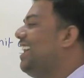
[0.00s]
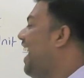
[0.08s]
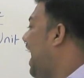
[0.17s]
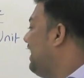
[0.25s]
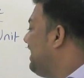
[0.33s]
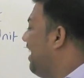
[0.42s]

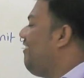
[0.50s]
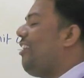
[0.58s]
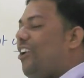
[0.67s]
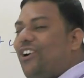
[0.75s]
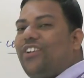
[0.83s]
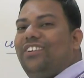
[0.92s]
either
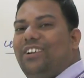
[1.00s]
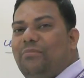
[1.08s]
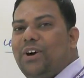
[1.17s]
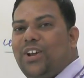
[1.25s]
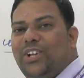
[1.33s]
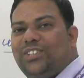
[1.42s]
Avogadro
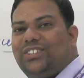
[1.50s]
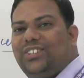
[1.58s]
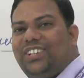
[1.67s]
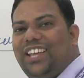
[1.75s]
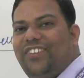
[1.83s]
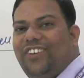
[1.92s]
number
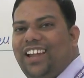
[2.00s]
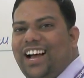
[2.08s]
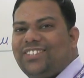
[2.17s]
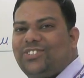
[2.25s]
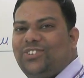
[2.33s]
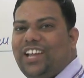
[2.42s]
also, they will
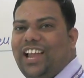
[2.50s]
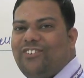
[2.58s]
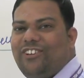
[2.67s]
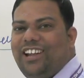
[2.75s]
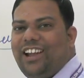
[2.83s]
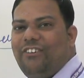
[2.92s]
ask to
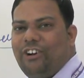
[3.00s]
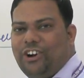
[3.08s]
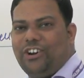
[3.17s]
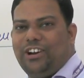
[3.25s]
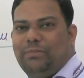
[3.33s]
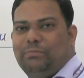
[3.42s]
calculate
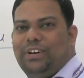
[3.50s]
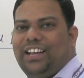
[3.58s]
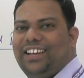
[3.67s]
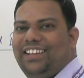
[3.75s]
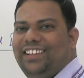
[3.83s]
Avogadro number.